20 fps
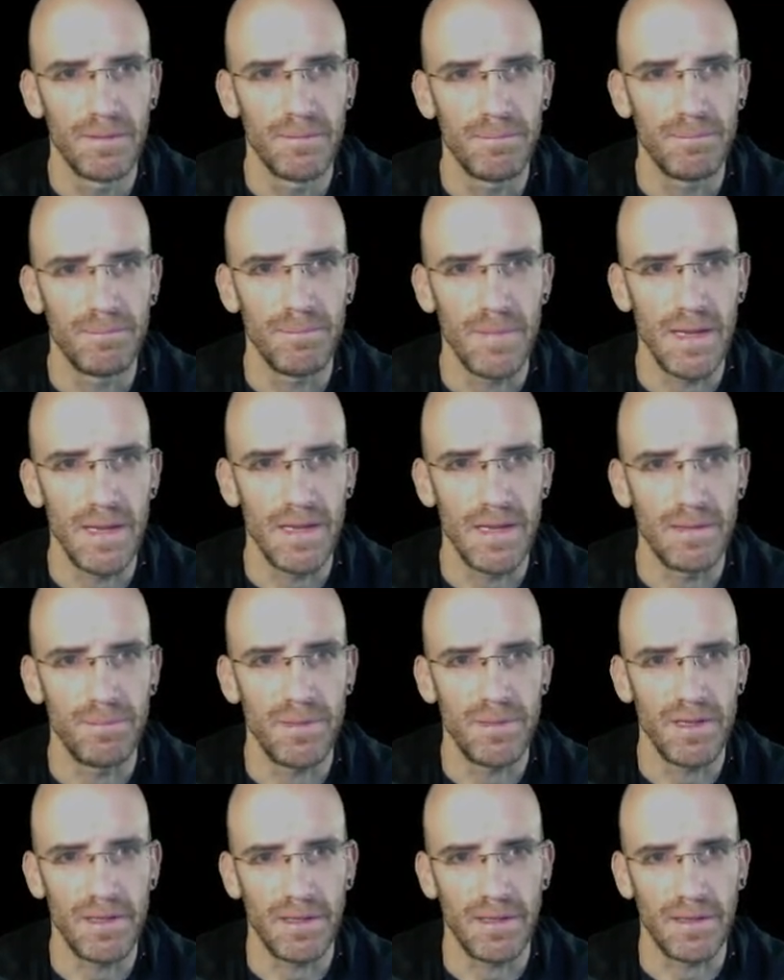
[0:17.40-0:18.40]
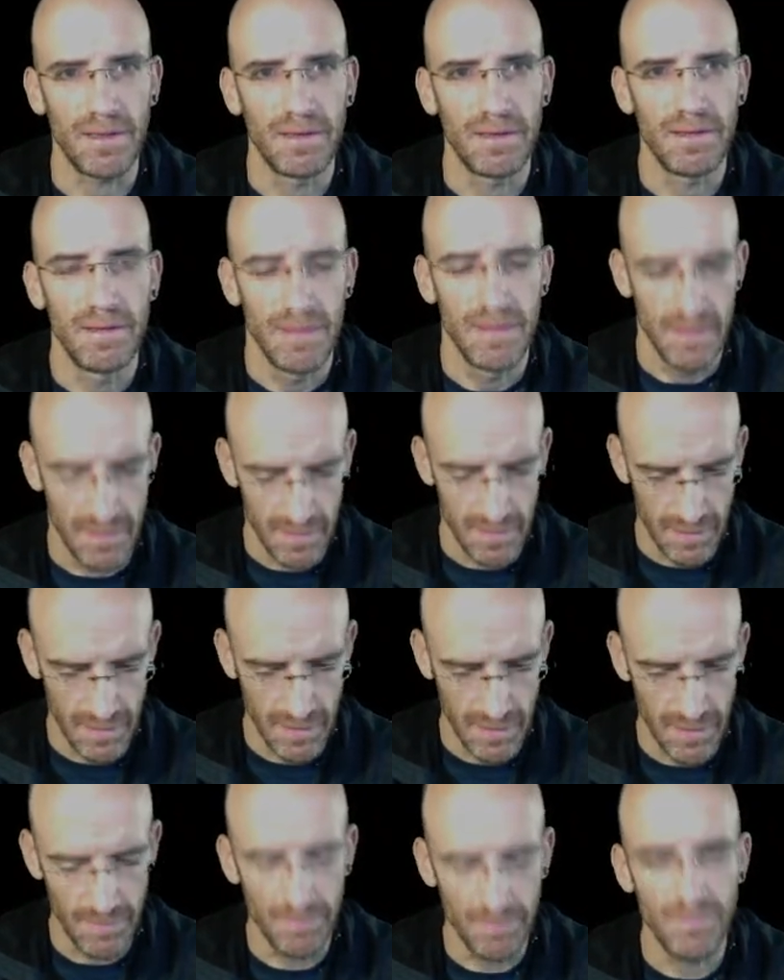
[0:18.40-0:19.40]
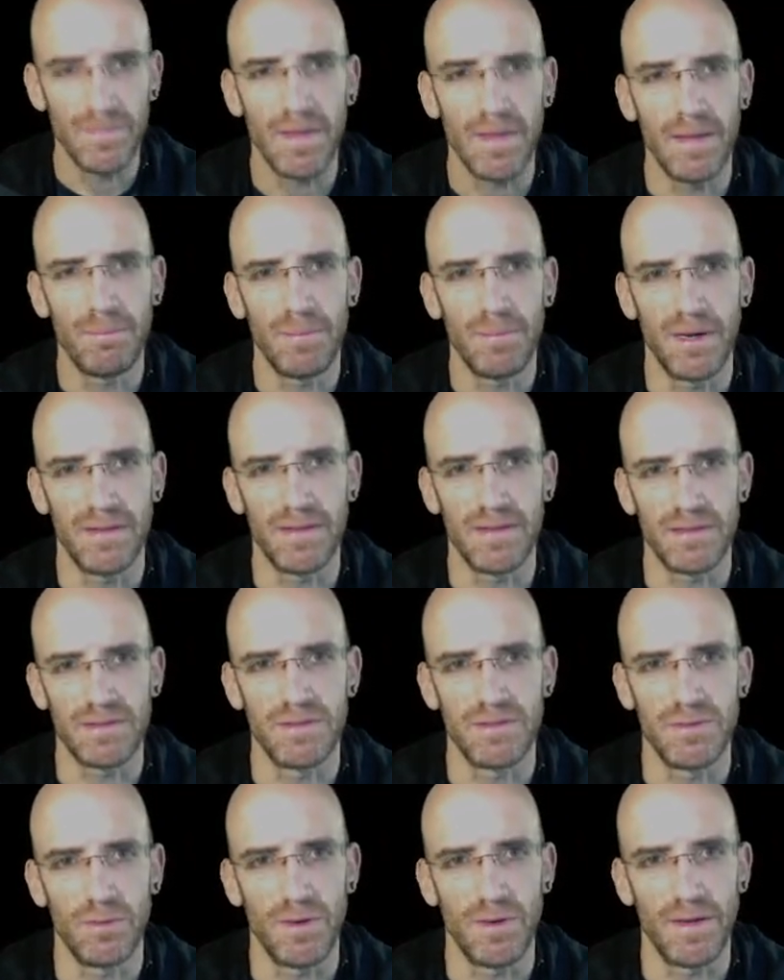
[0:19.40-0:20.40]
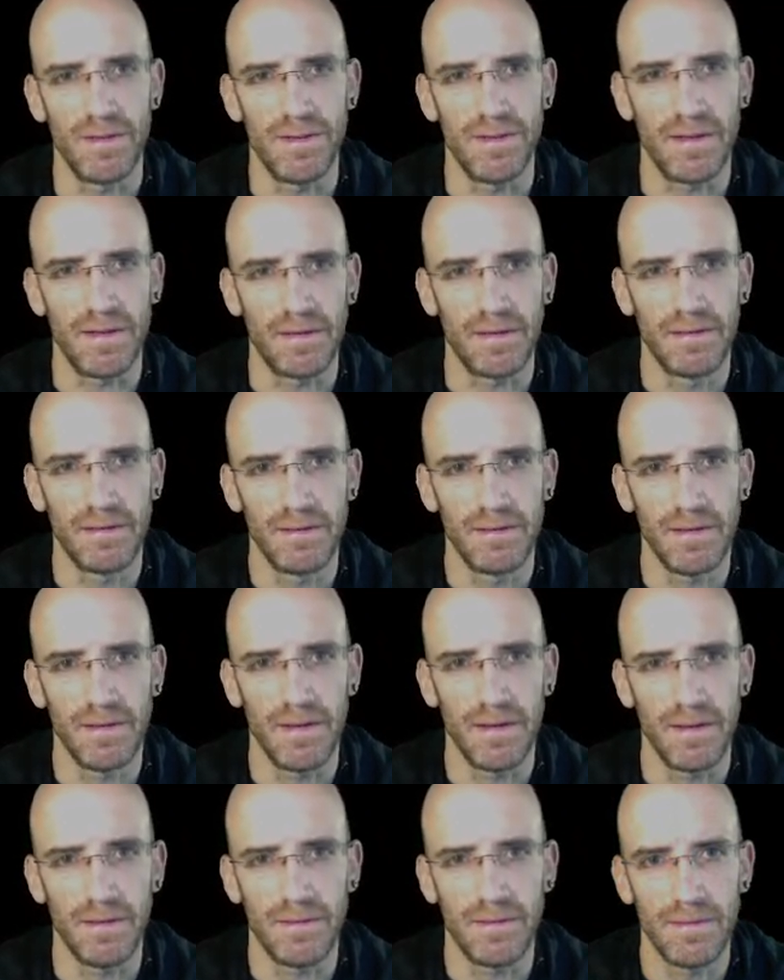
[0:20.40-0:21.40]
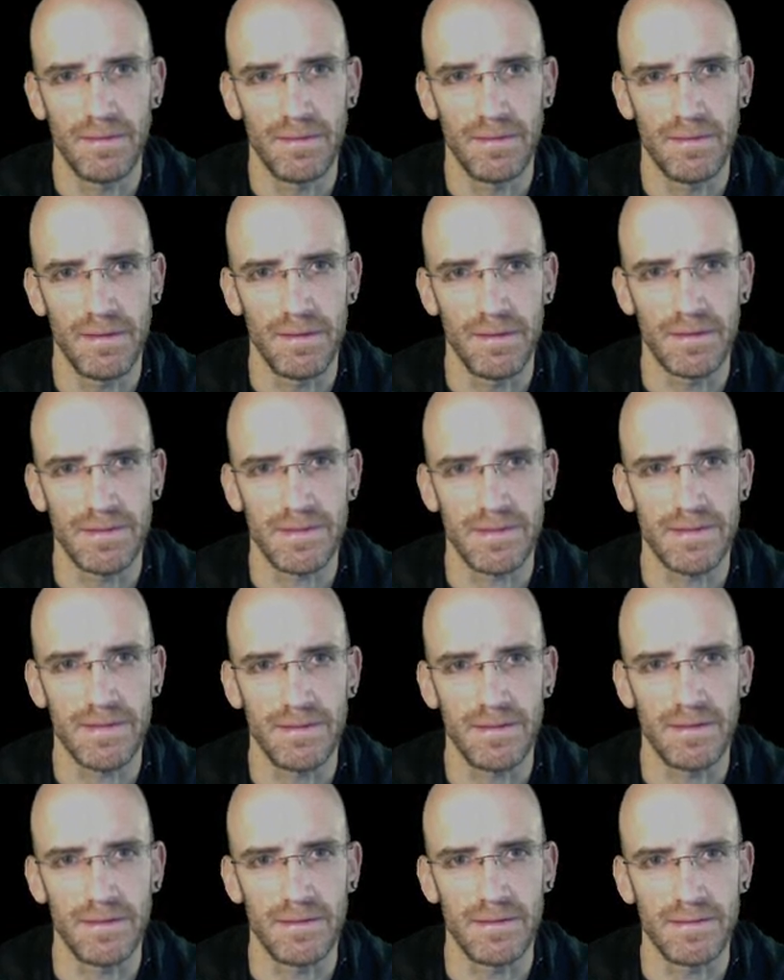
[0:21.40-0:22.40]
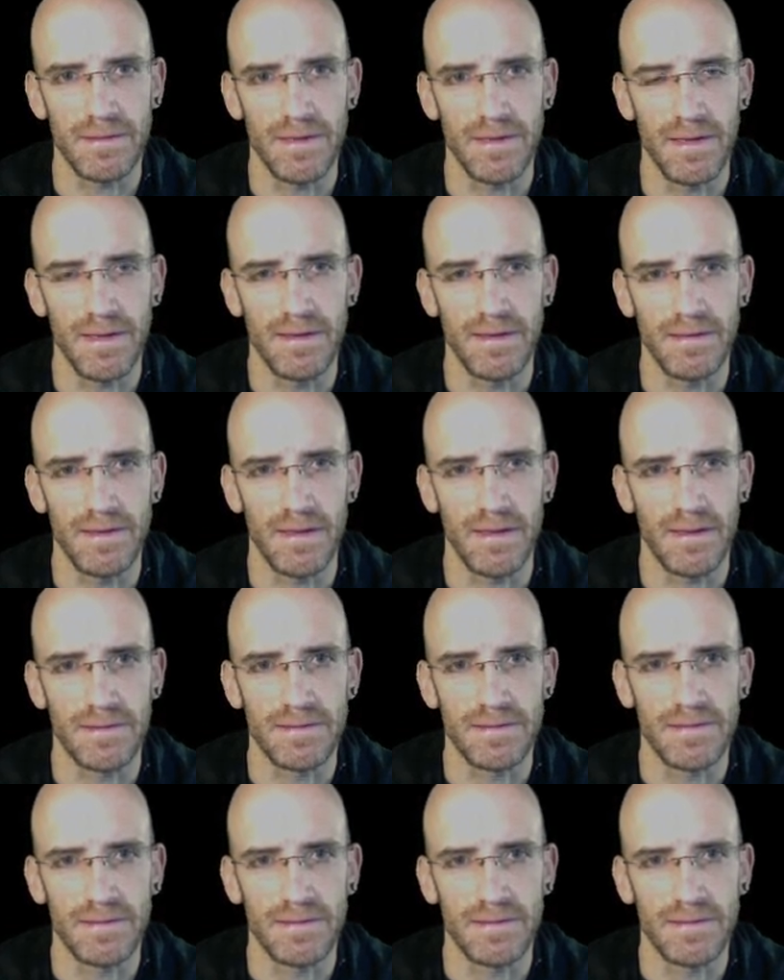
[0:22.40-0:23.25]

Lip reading: main pig, but it doesn't do anything. This is a test.